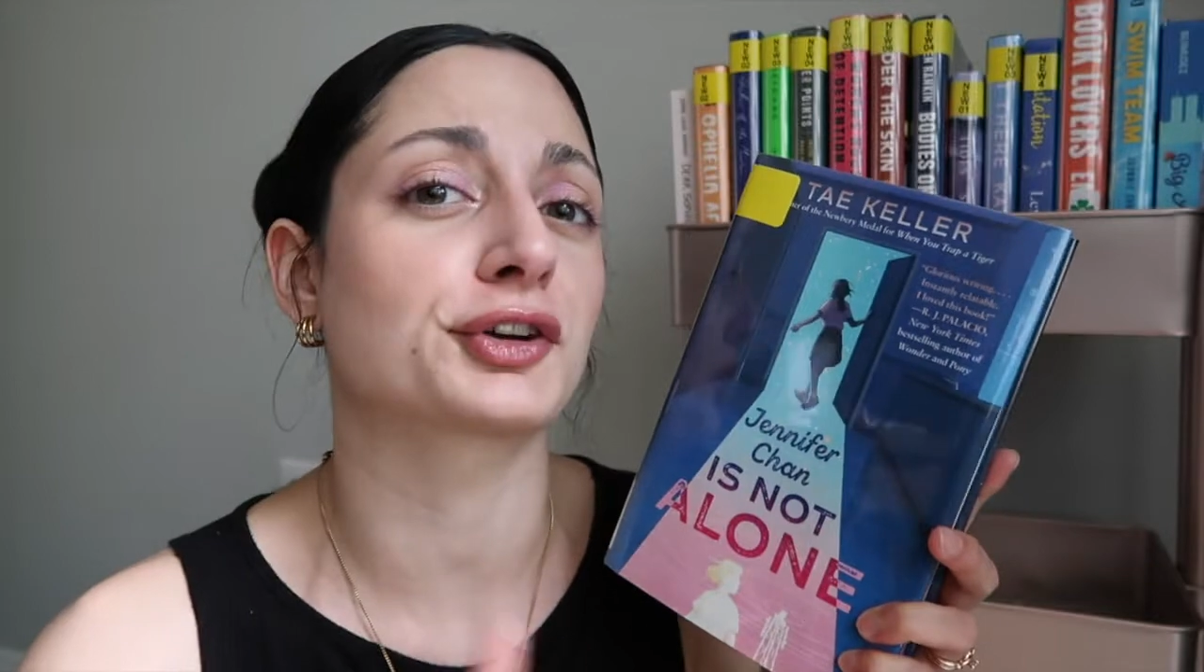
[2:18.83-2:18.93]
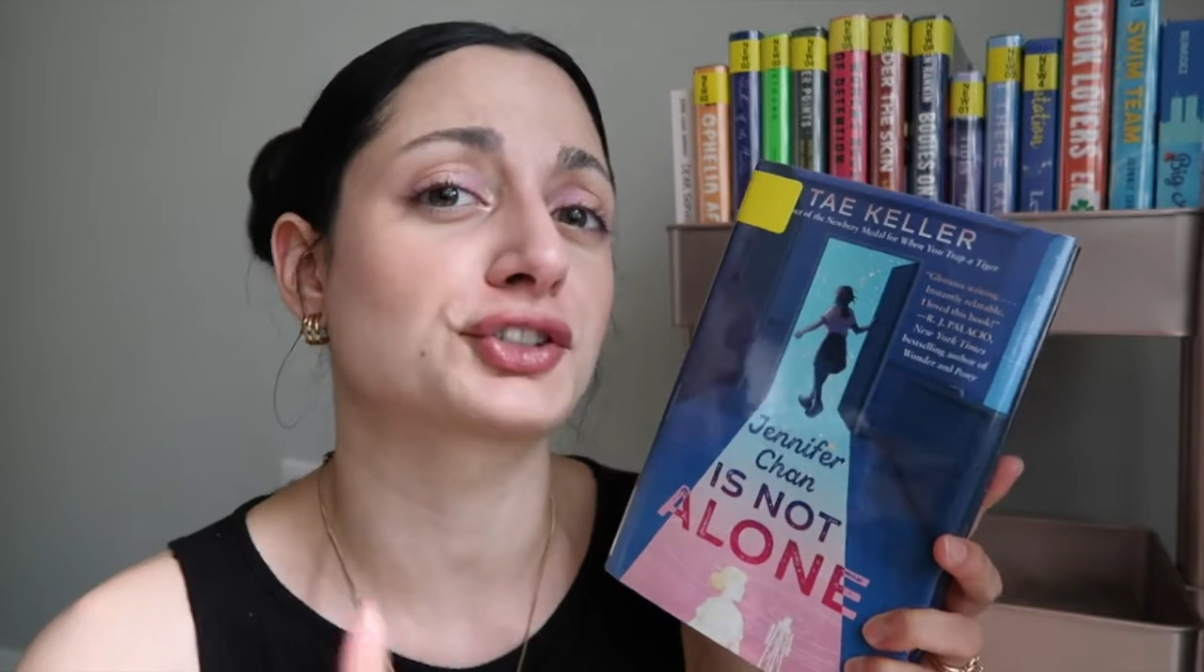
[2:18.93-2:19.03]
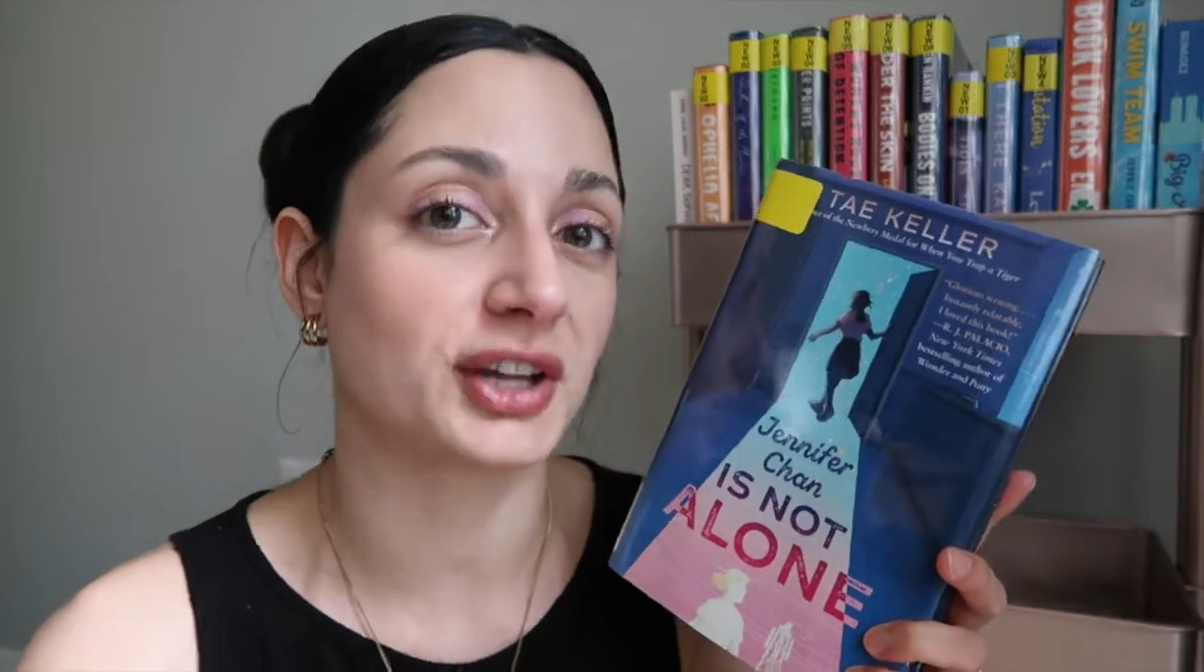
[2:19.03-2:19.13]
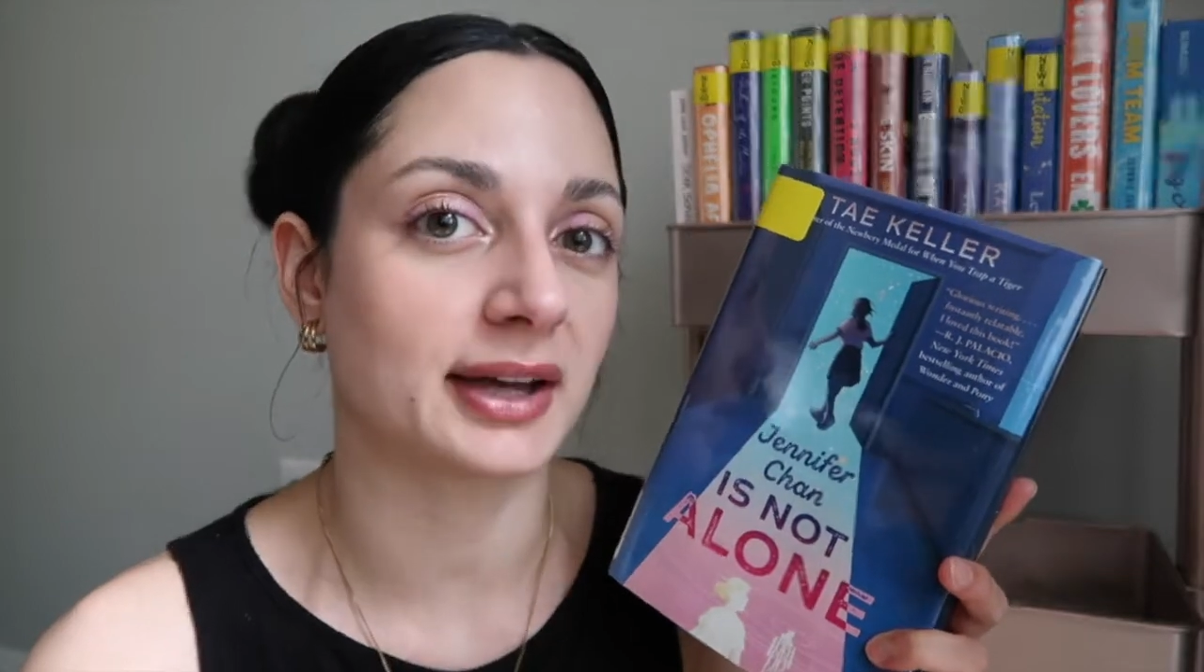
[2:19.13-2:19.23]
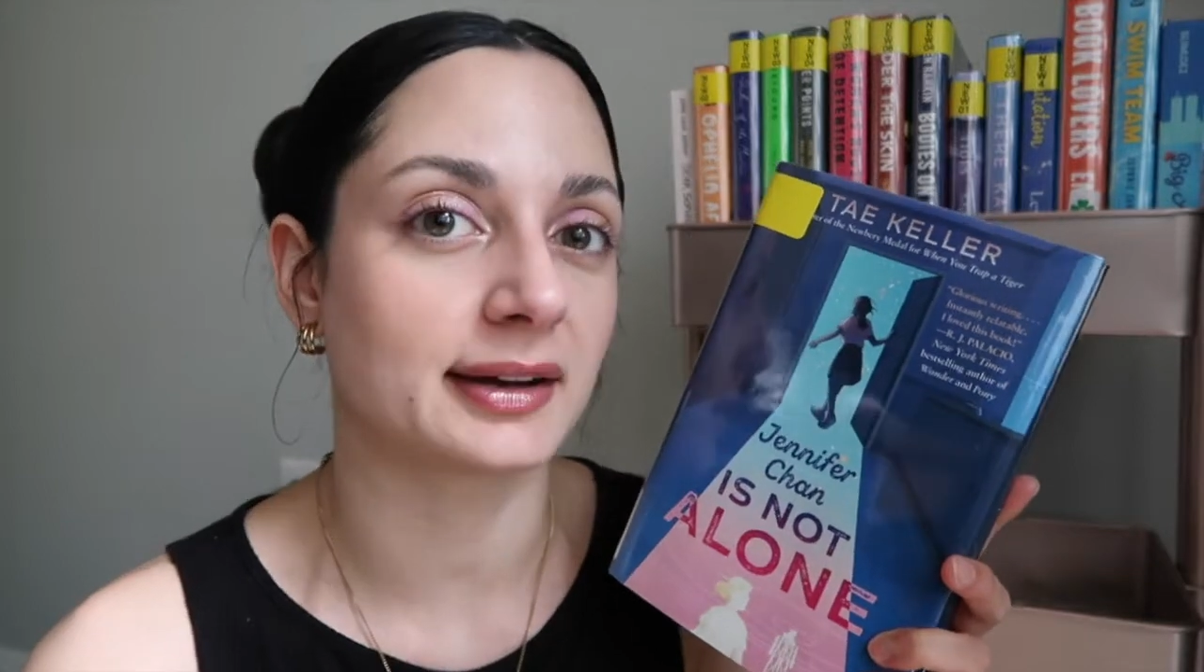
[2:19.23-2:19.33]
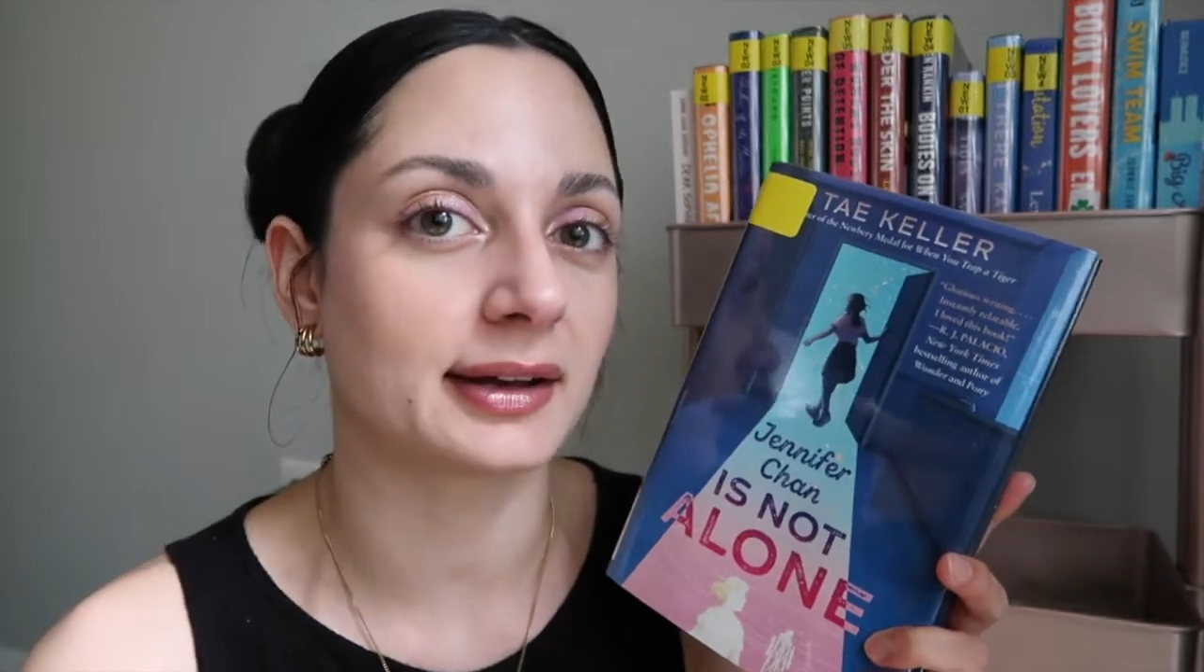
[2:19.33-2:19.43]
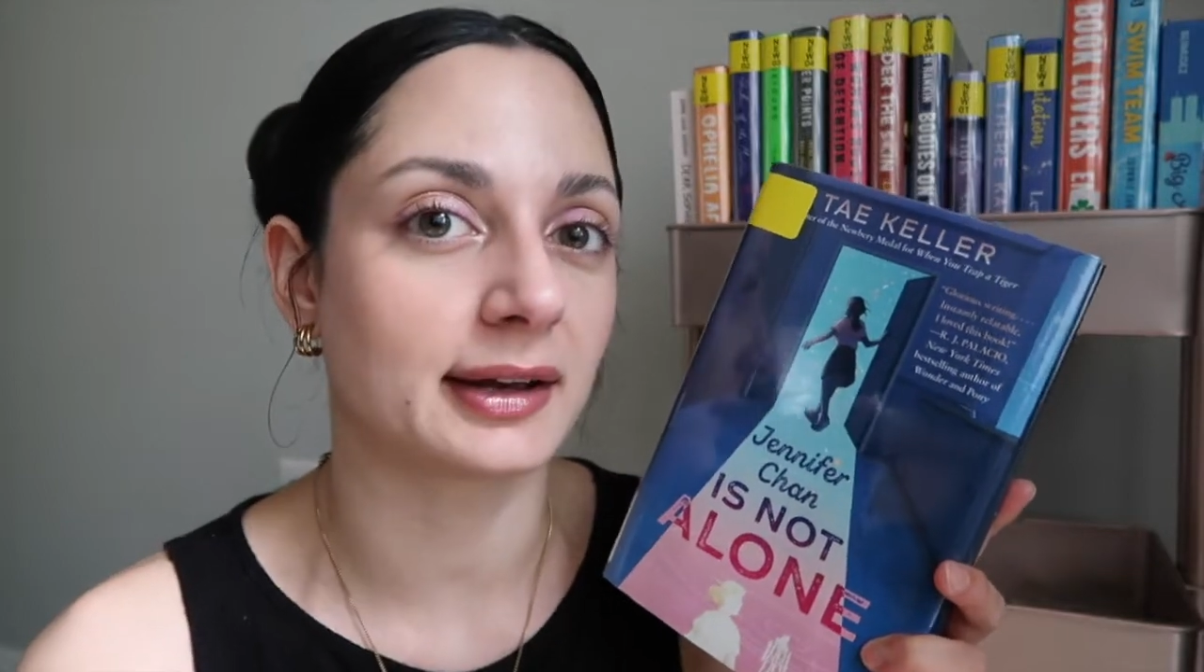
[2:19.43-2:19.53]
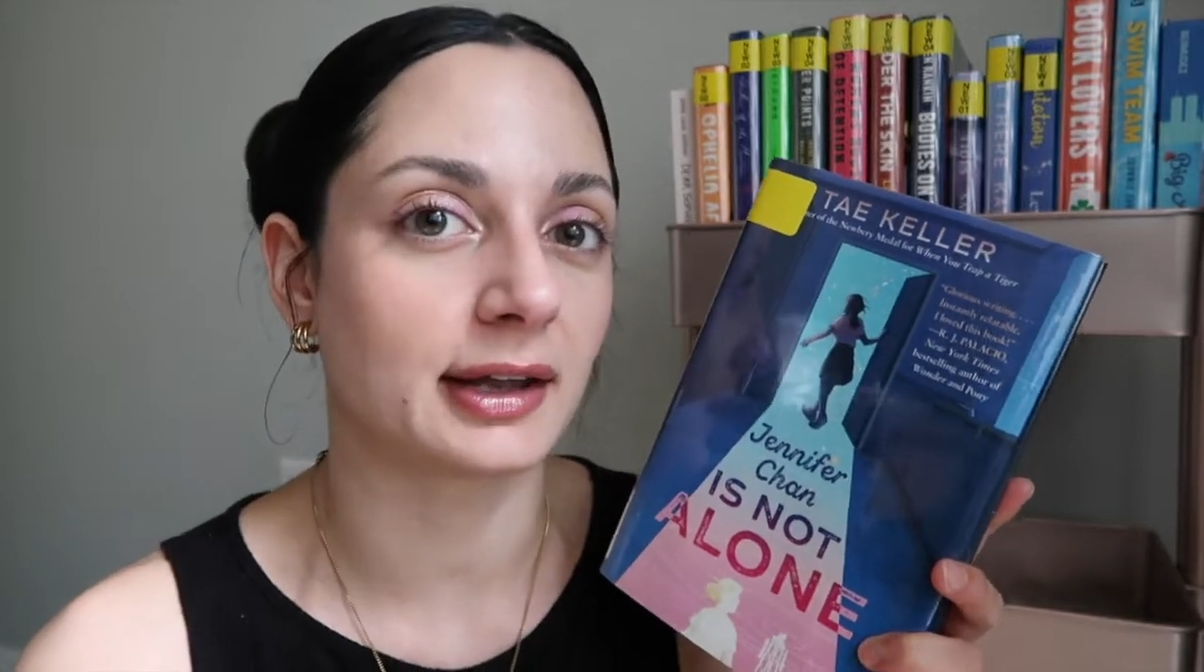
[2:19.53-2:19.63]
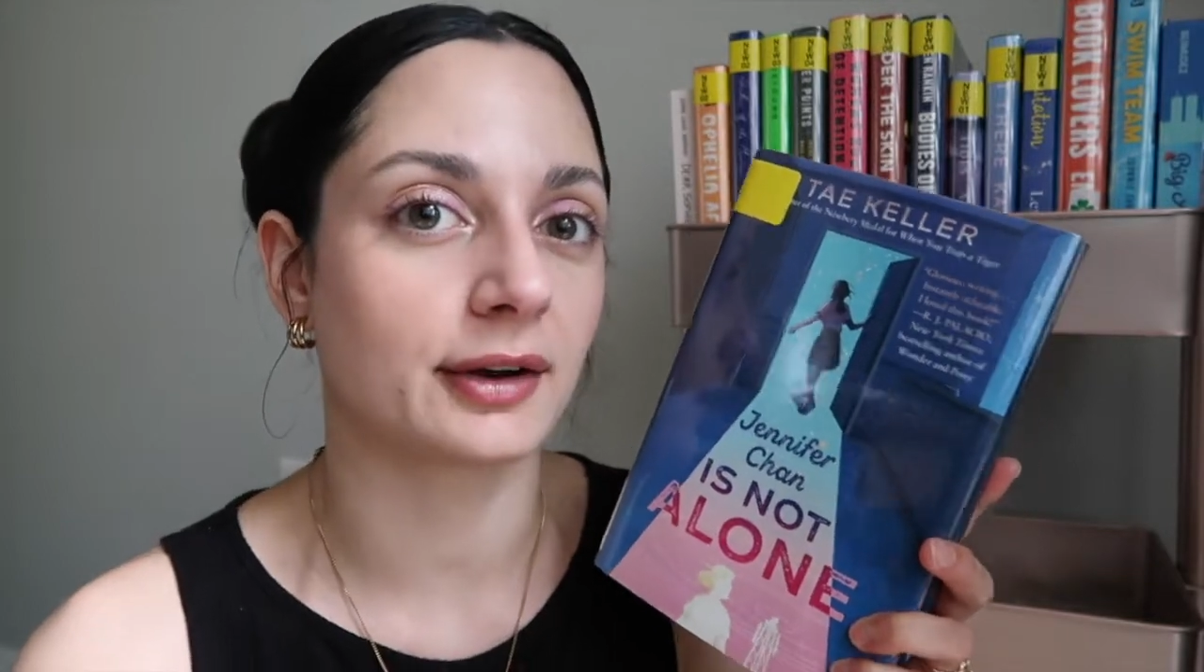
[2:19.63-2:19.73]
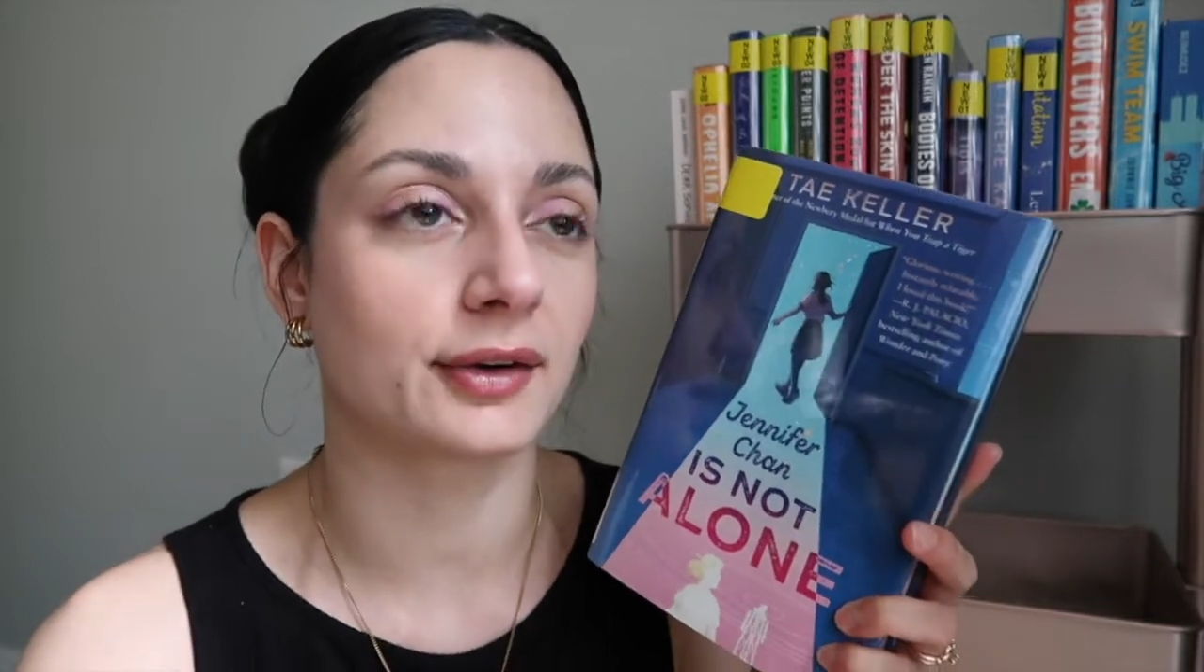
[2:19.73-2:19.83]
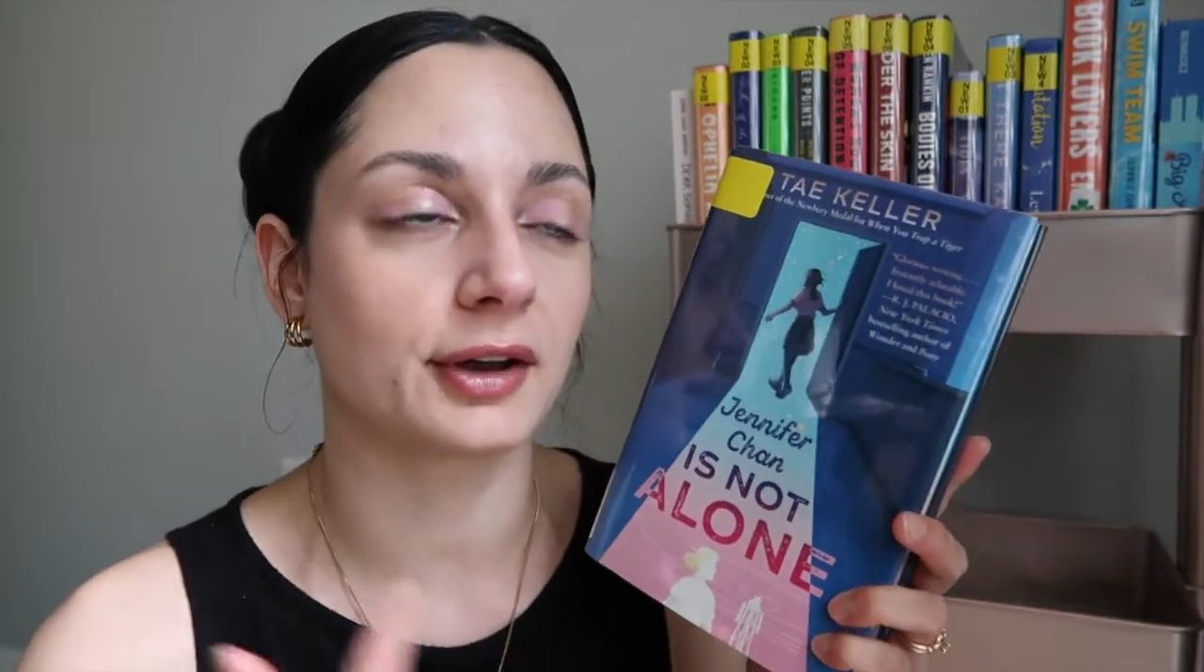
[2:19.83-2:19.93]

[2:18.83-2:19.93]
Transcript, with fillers: Chan in here